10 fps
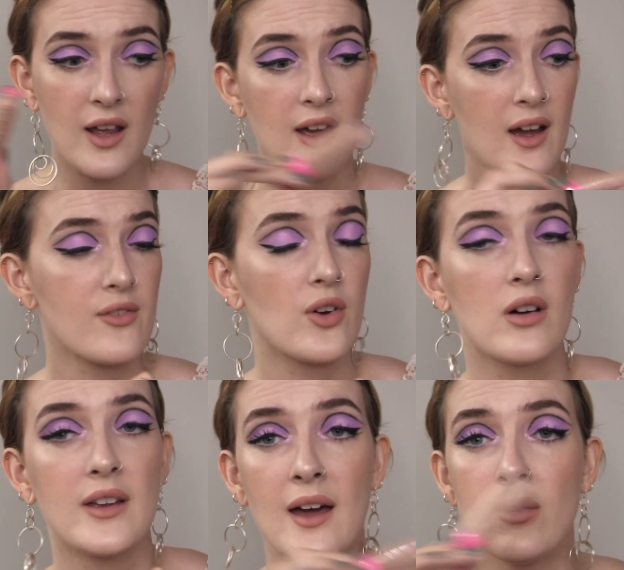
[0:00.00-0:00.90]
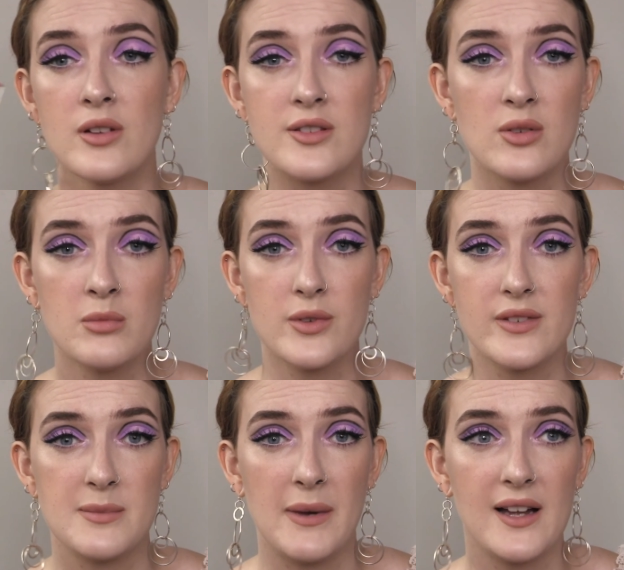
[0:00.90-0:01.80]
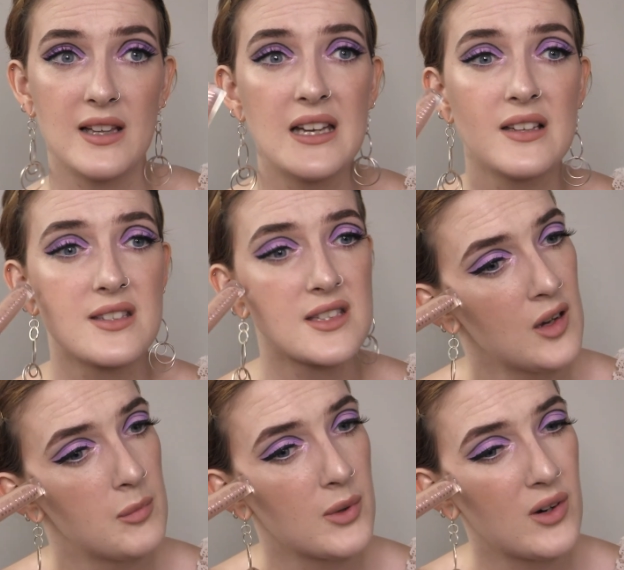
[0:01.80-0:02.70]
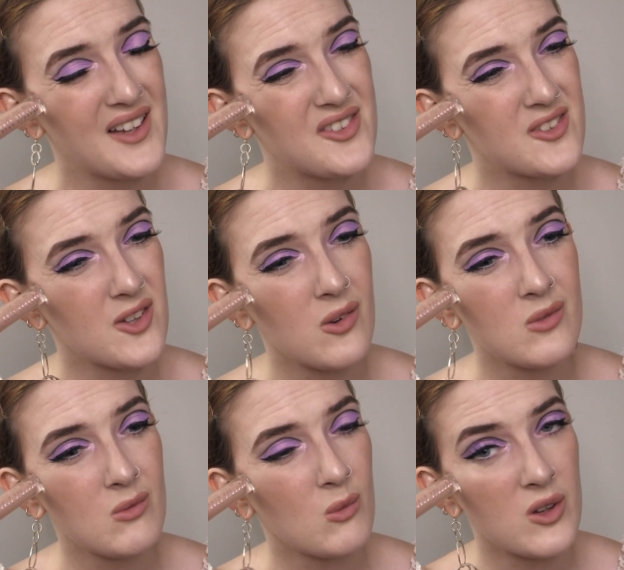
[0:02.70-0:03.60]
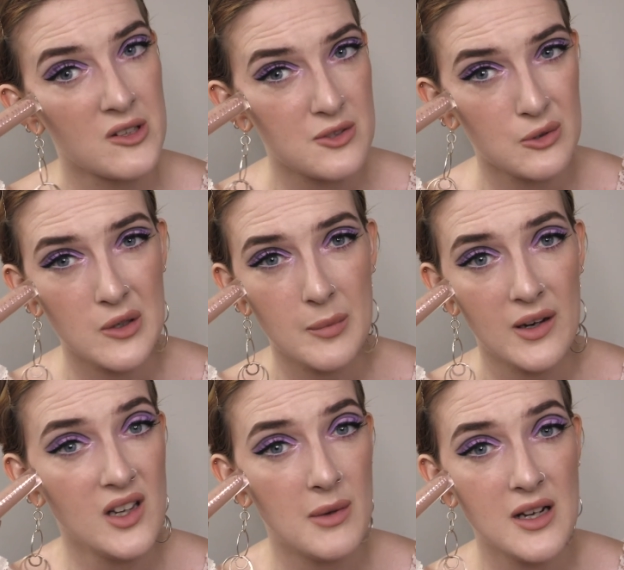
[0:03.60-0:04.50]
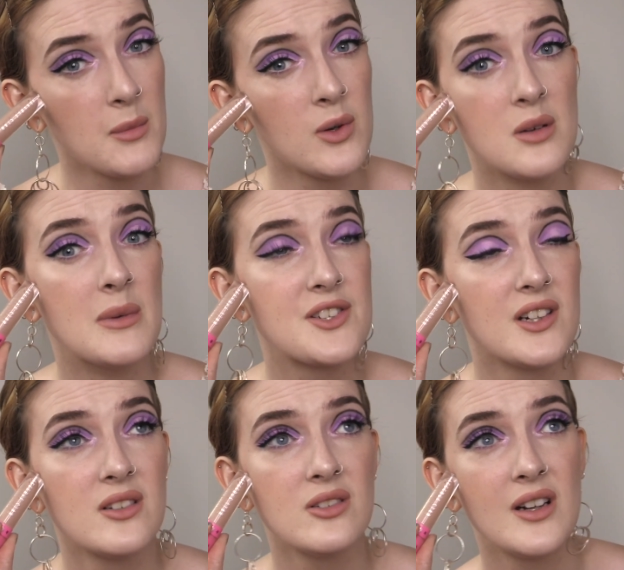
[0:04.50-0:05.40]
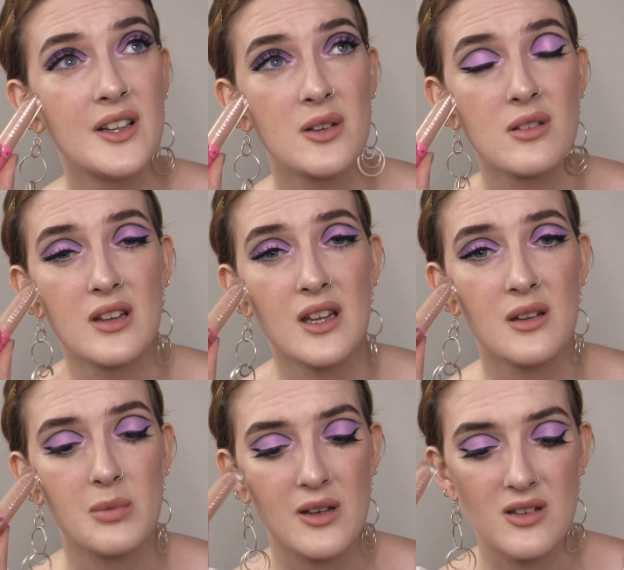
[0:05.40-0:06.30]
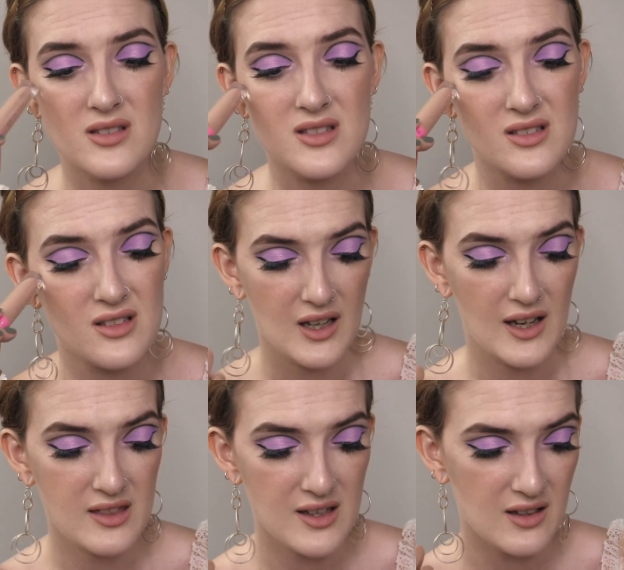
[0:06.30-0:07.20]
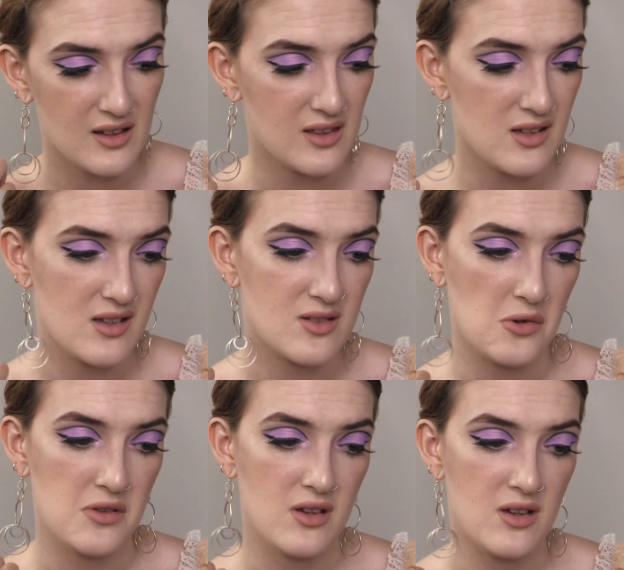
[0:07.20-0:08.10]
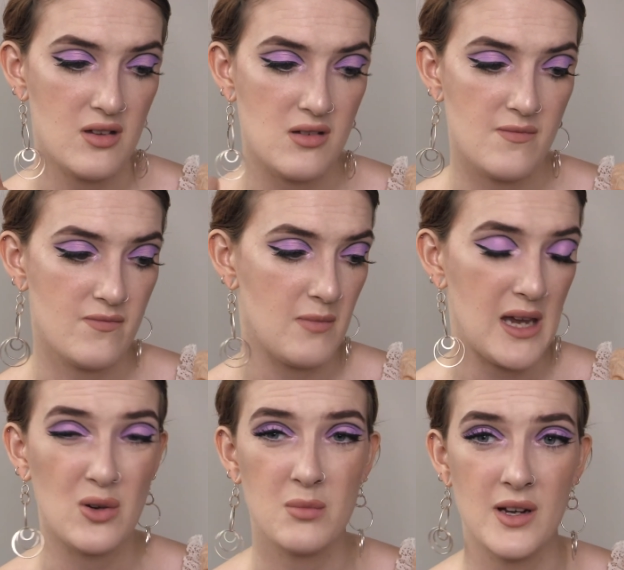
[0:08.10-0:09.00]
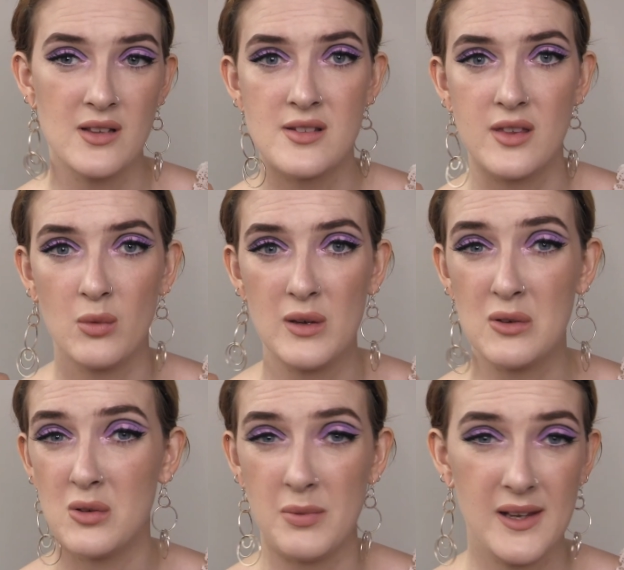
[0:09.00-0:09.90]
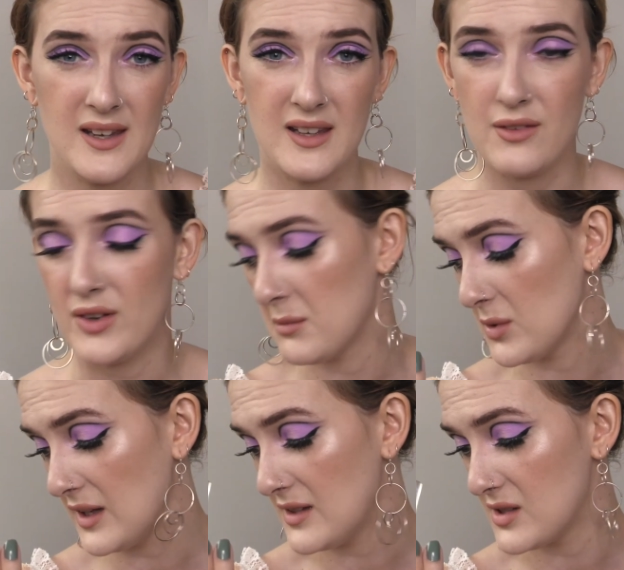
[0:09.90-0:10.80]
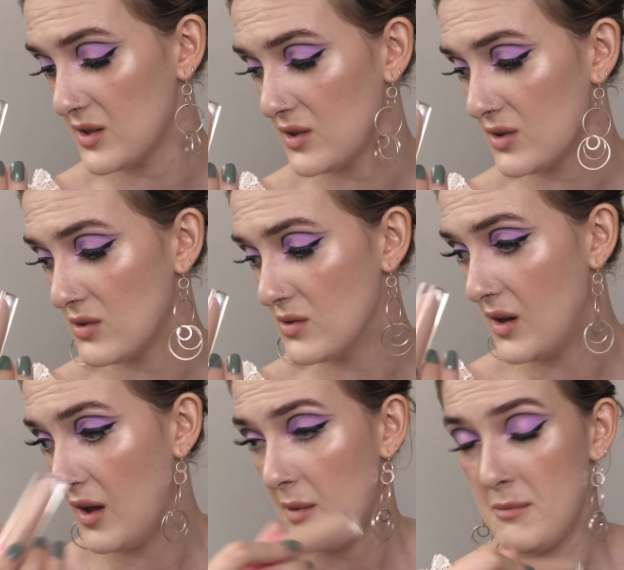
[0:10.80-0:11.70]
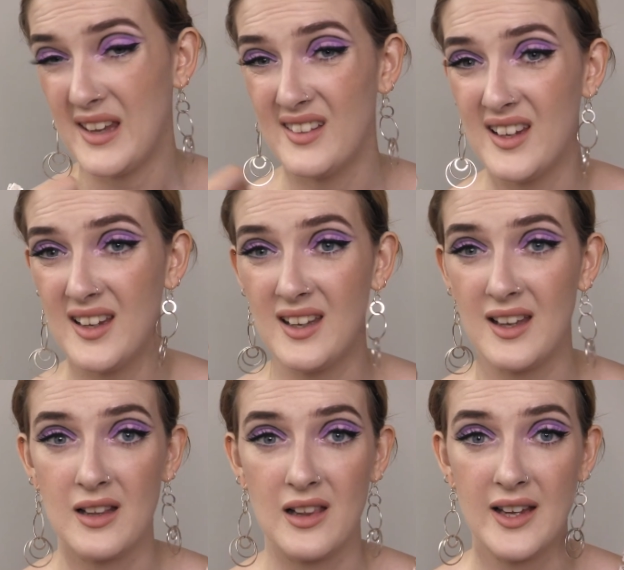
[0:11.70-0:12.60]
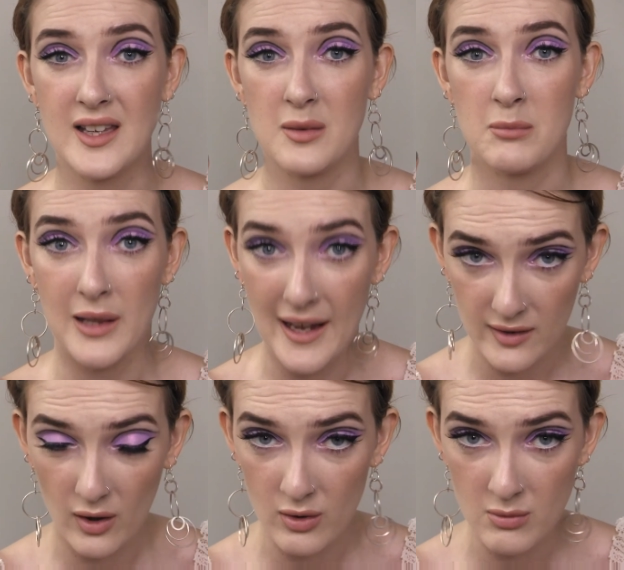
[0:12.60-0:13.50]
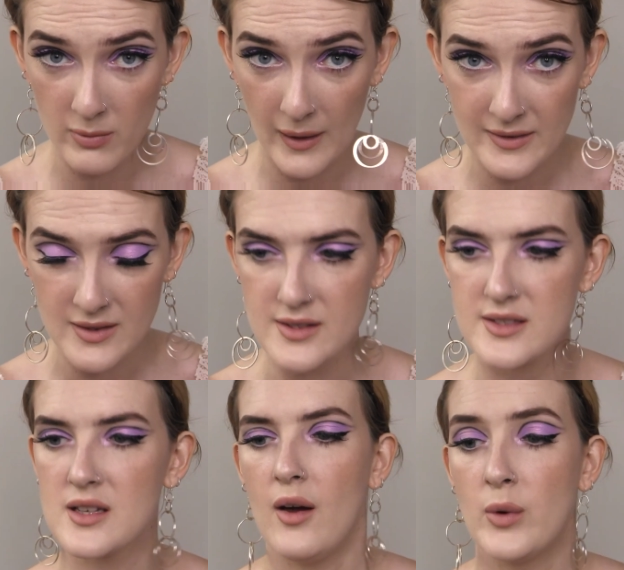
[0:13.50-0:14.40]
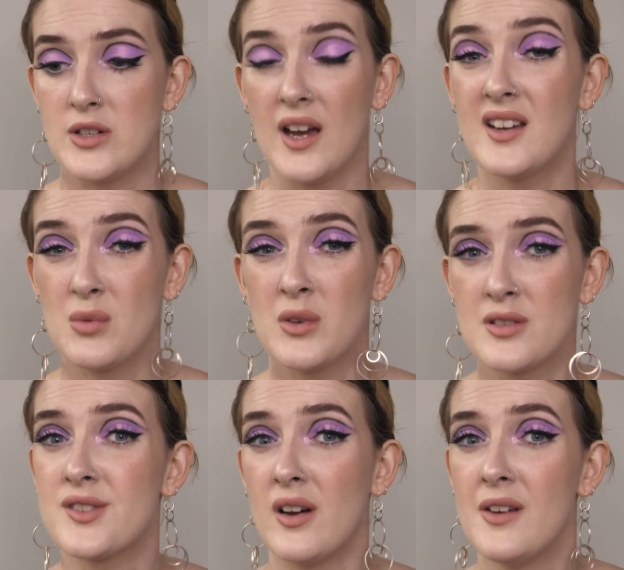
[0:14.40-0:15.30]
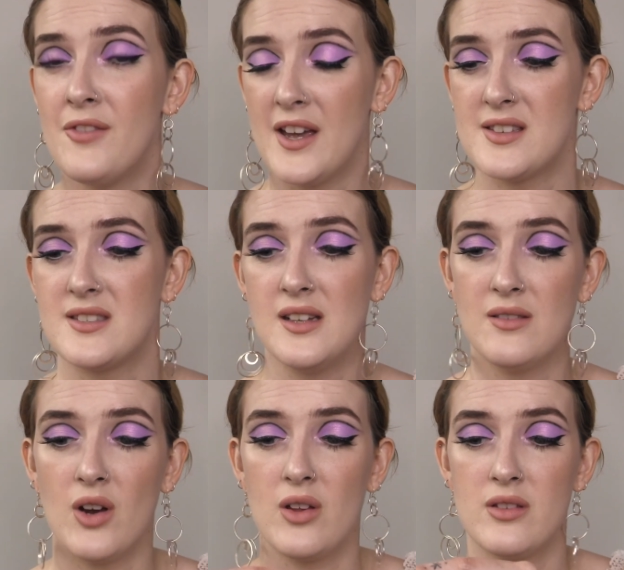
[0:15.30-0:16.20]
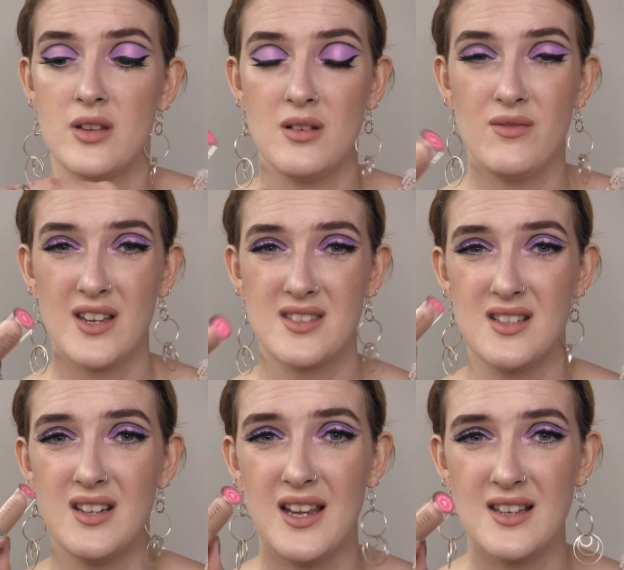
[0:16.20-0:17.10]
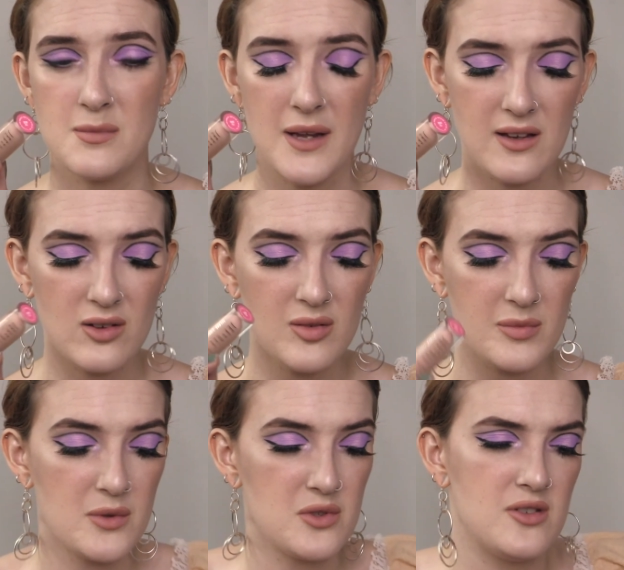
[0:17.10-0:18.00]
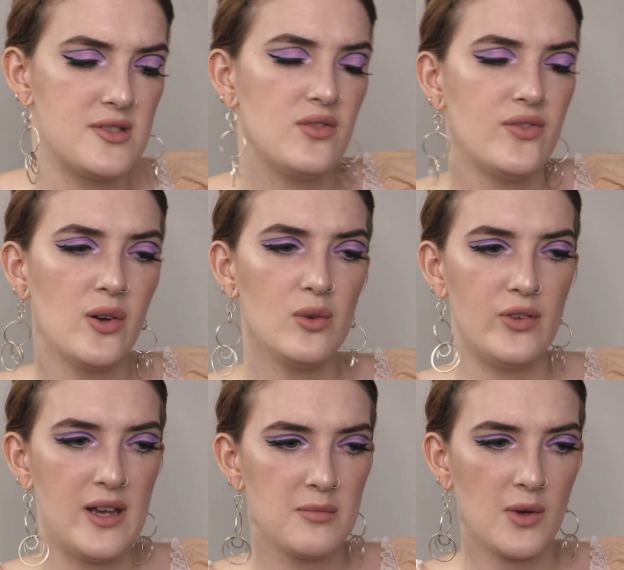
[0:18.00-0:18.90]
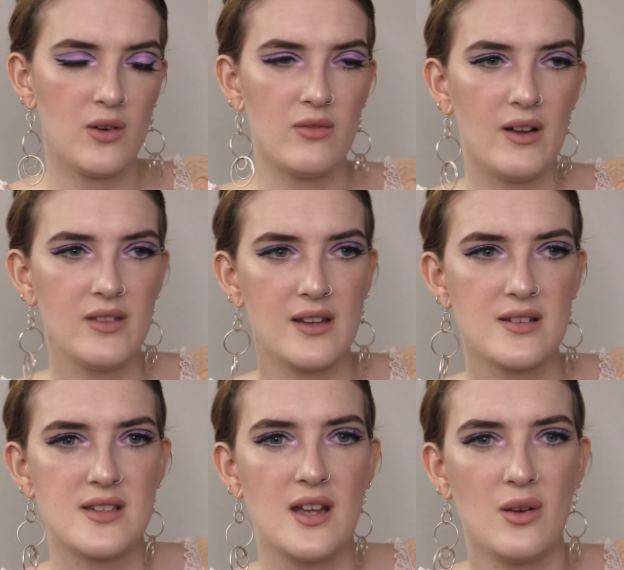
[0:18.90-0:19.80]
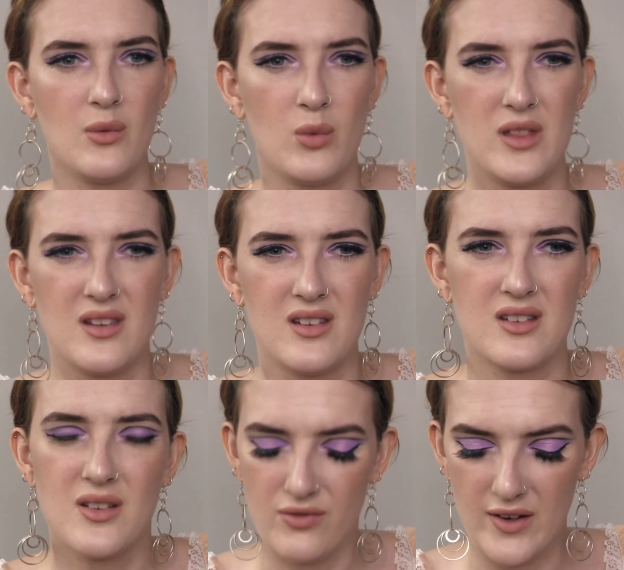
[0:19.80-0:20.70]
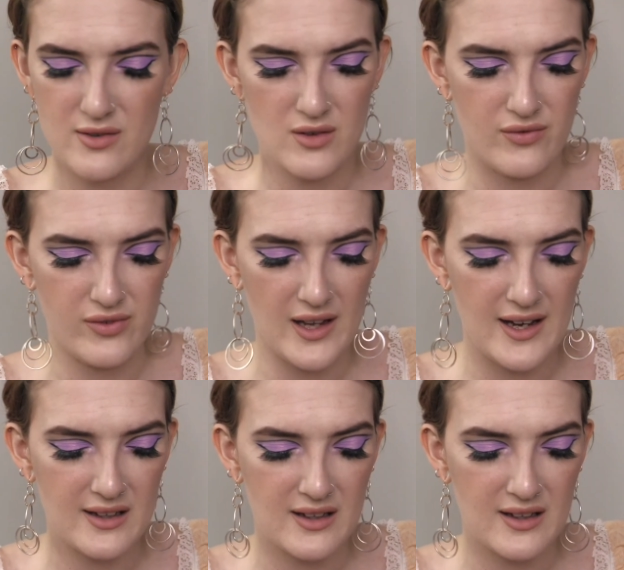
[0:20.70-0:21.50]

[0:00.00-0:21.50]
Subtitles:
I've got a countless number of his palettes, but I just don't want to talk about him anymore on my channel, I don't think, because I think that there's other makeup brands that we could be giving money to mainly like black owned brands, which I want to start investing in rather than investing in his makeup. There was just a photo of him going around the internet with a Confederate flag,